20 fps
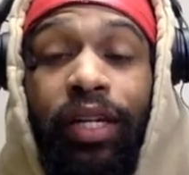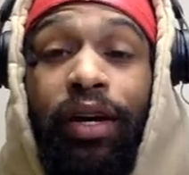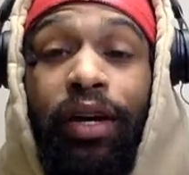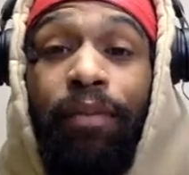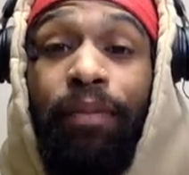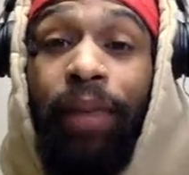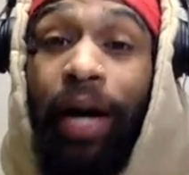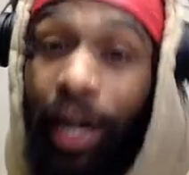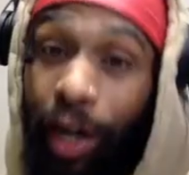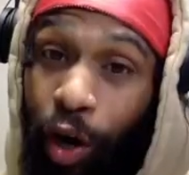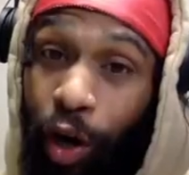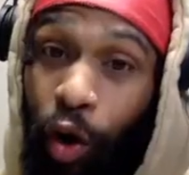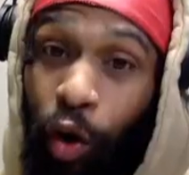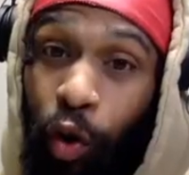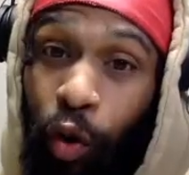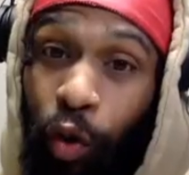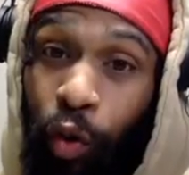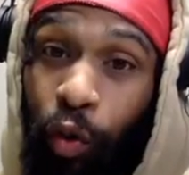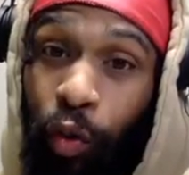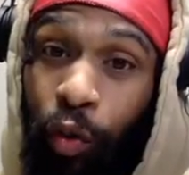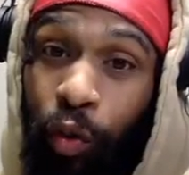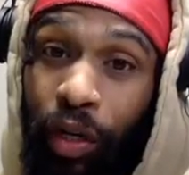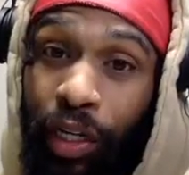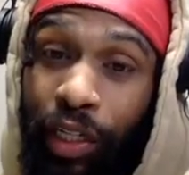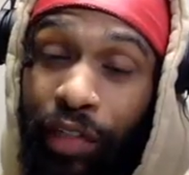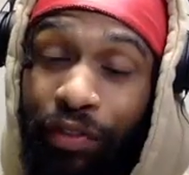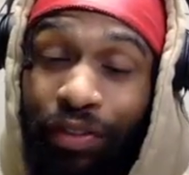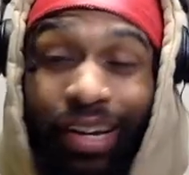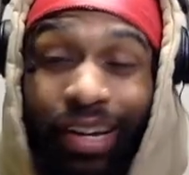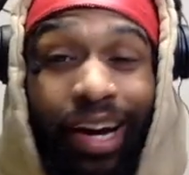My goal is
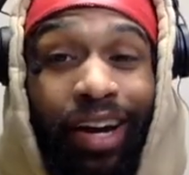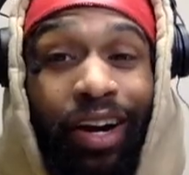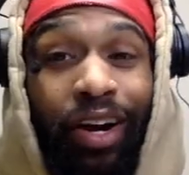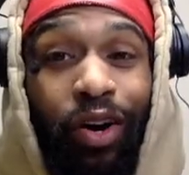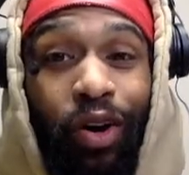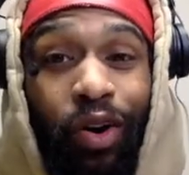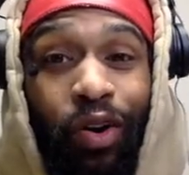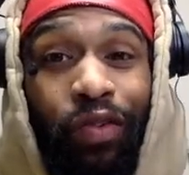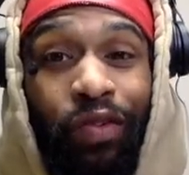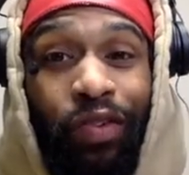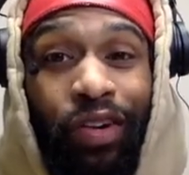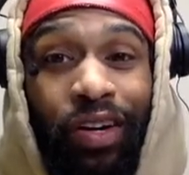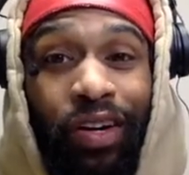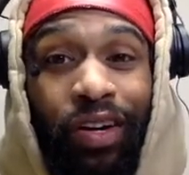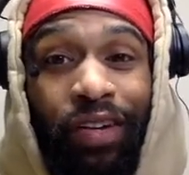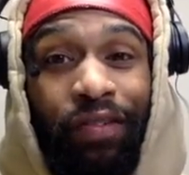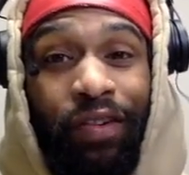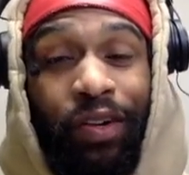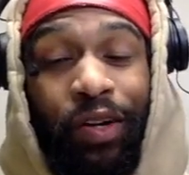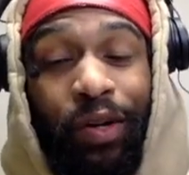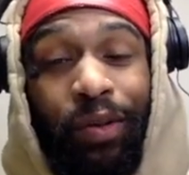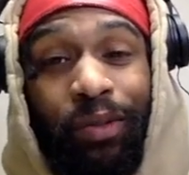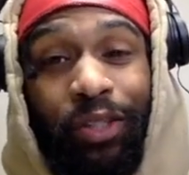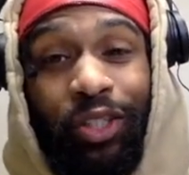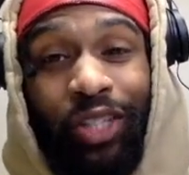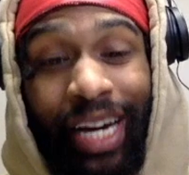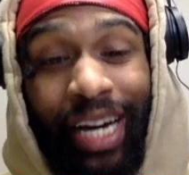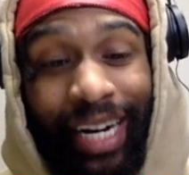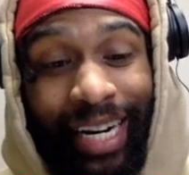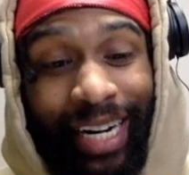for y'all to go over there and for him to
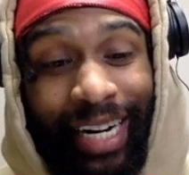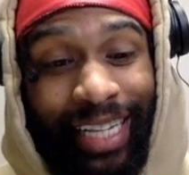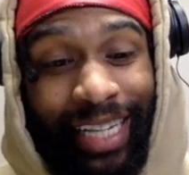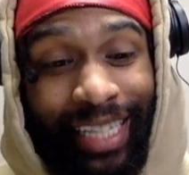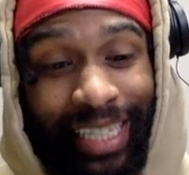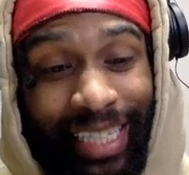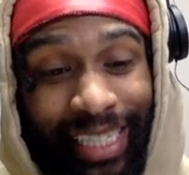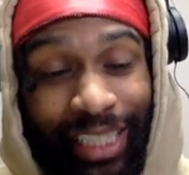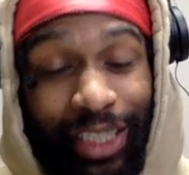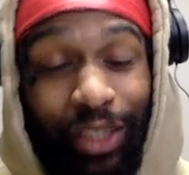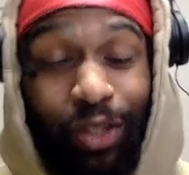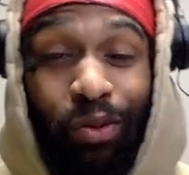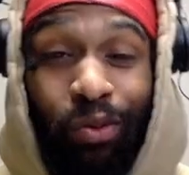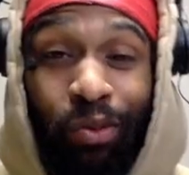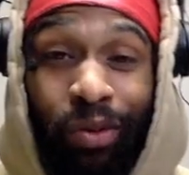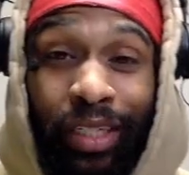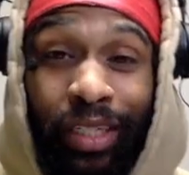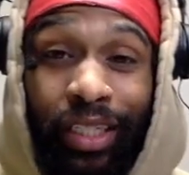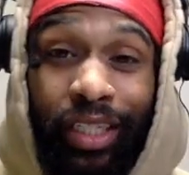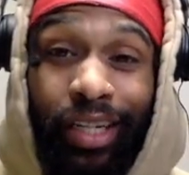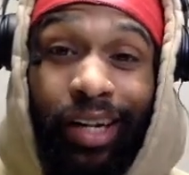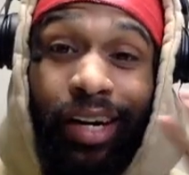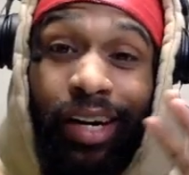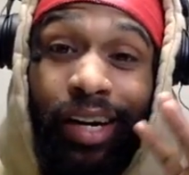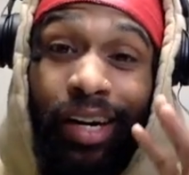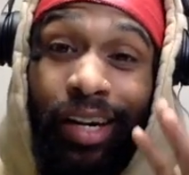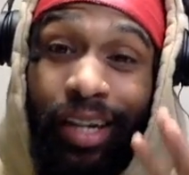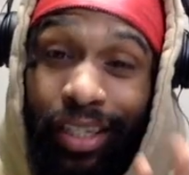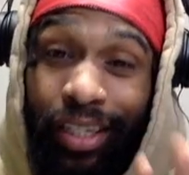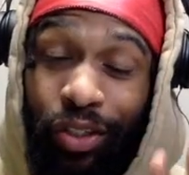try to at least reach
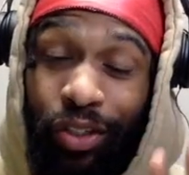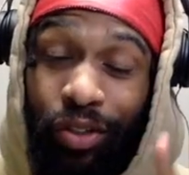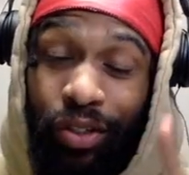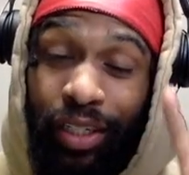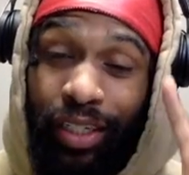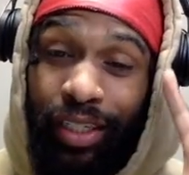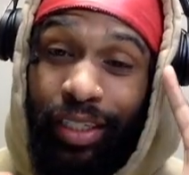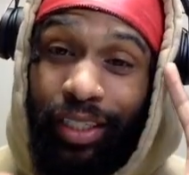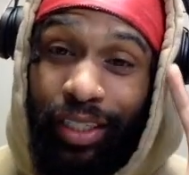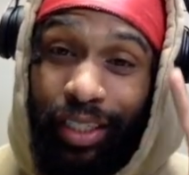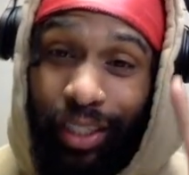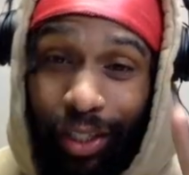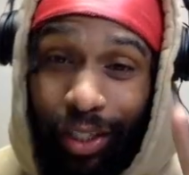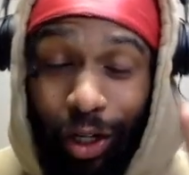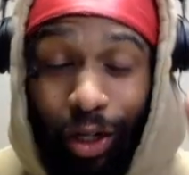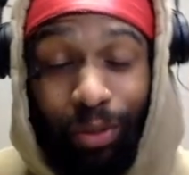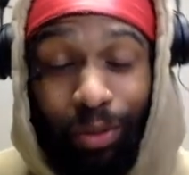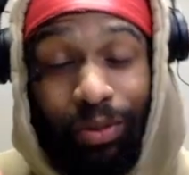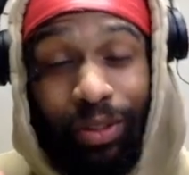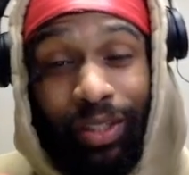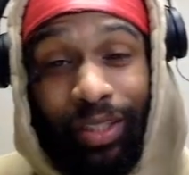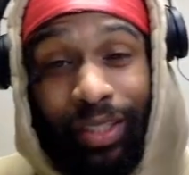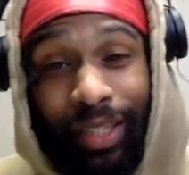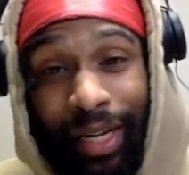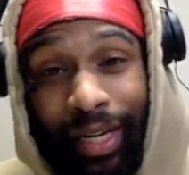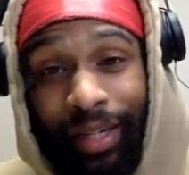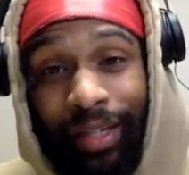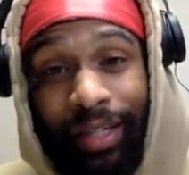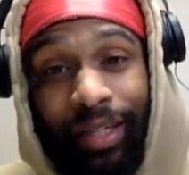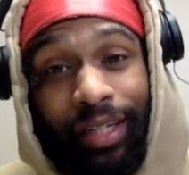100 subs a
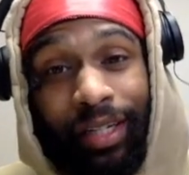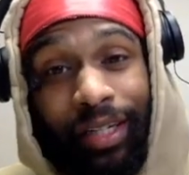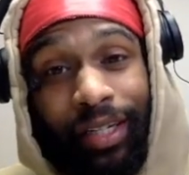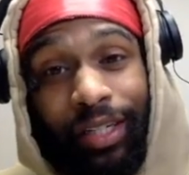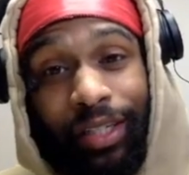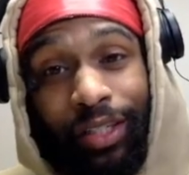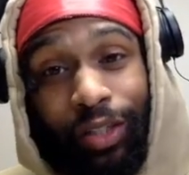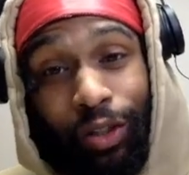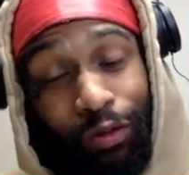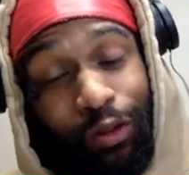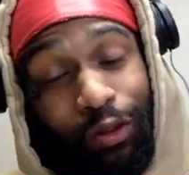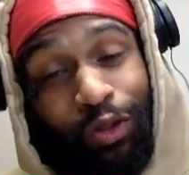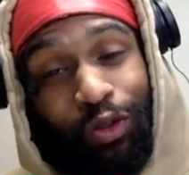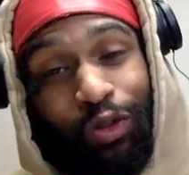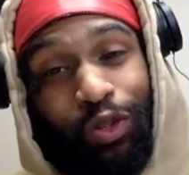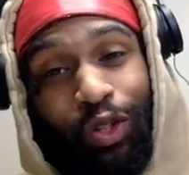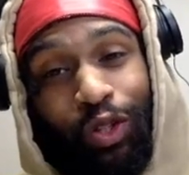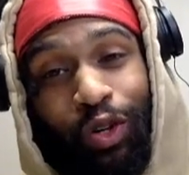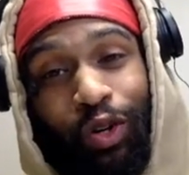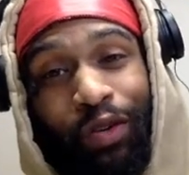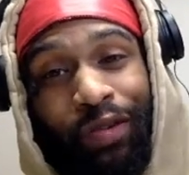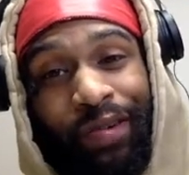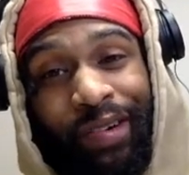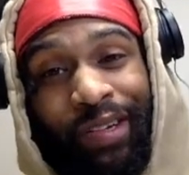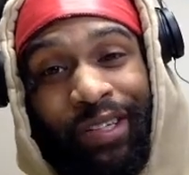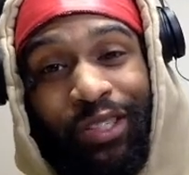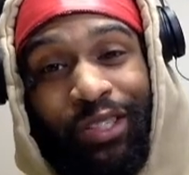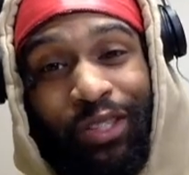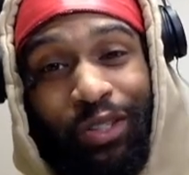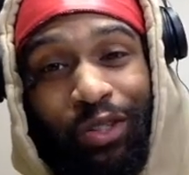day. So if you choose to go over there, you
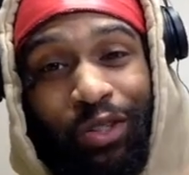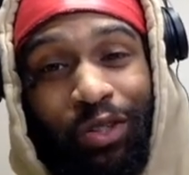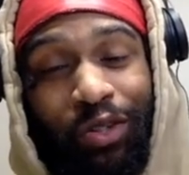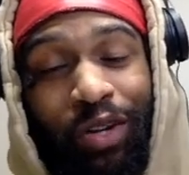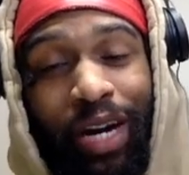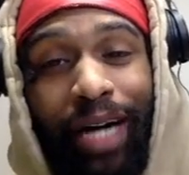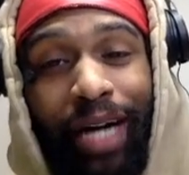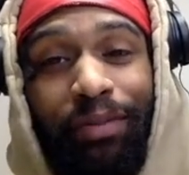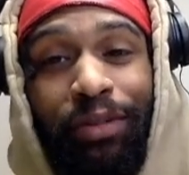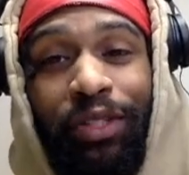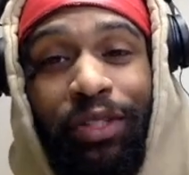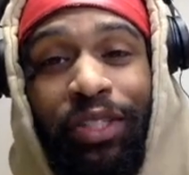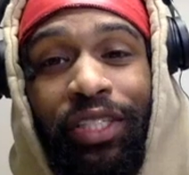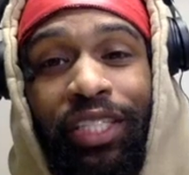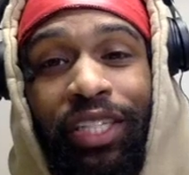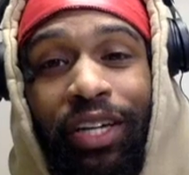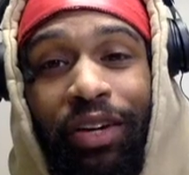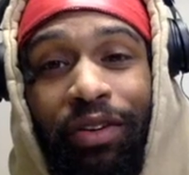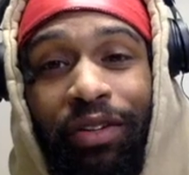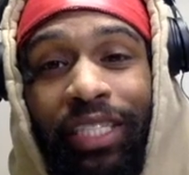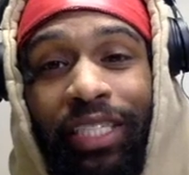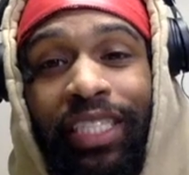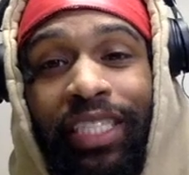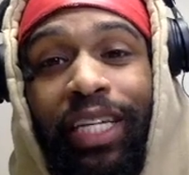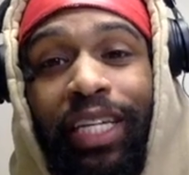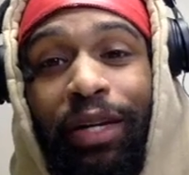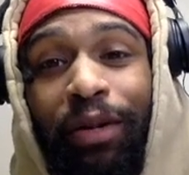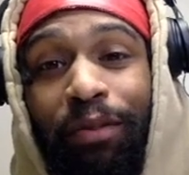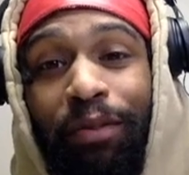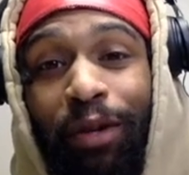choose to subscribe to his channel. Just
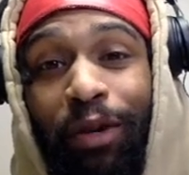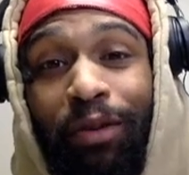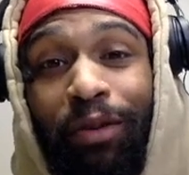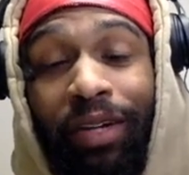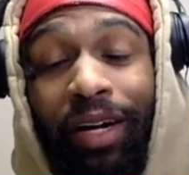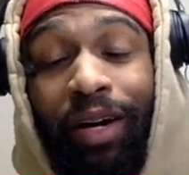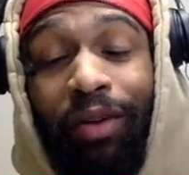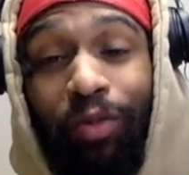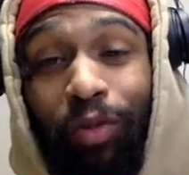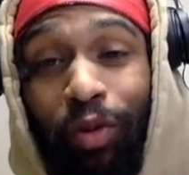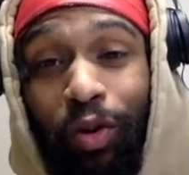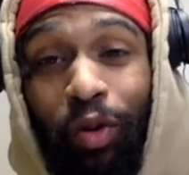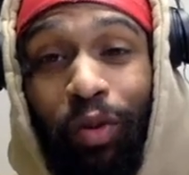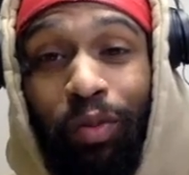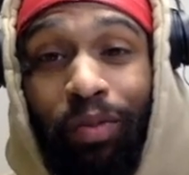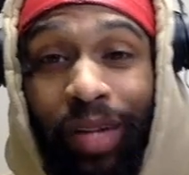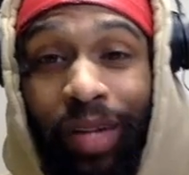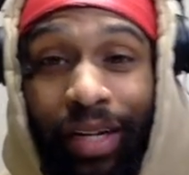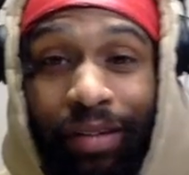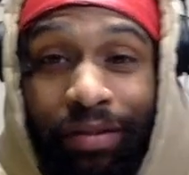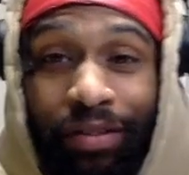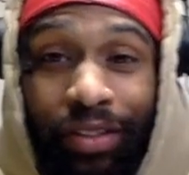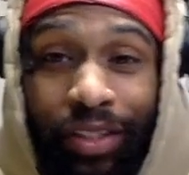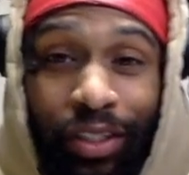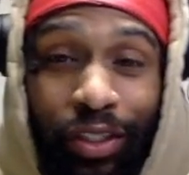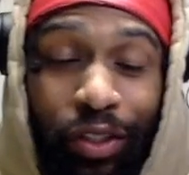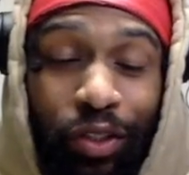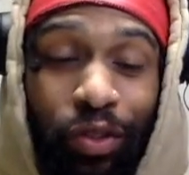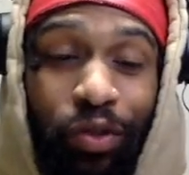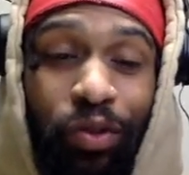let him know that Rome Life
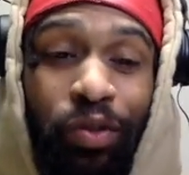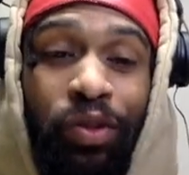sent you.